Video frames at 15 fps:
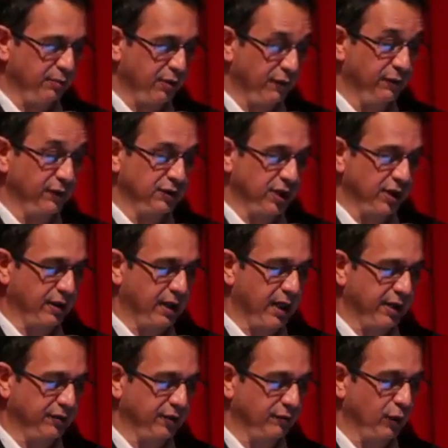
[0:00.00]
peripheral
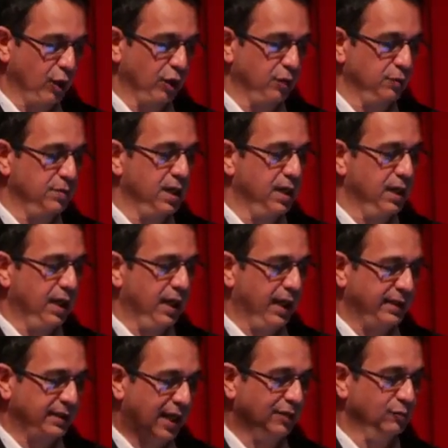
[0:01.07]
circulatory volume,
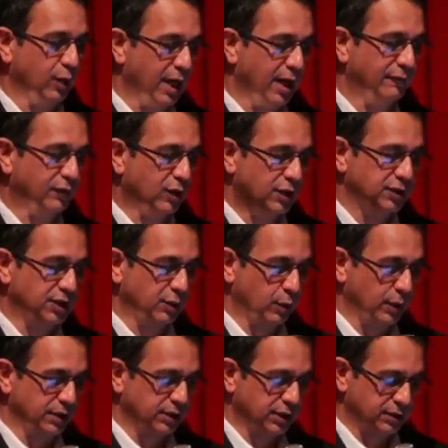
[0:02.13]
and that will have
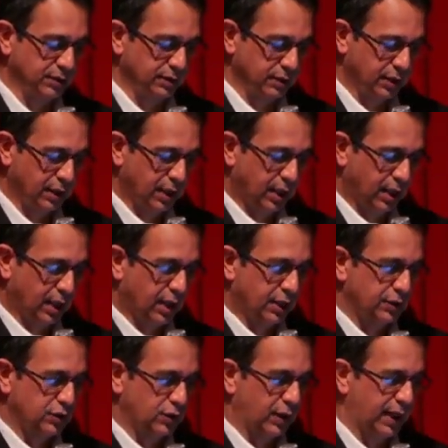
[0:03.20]
consequences.
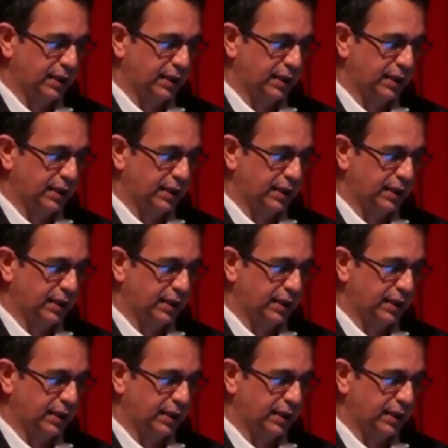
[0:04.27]
So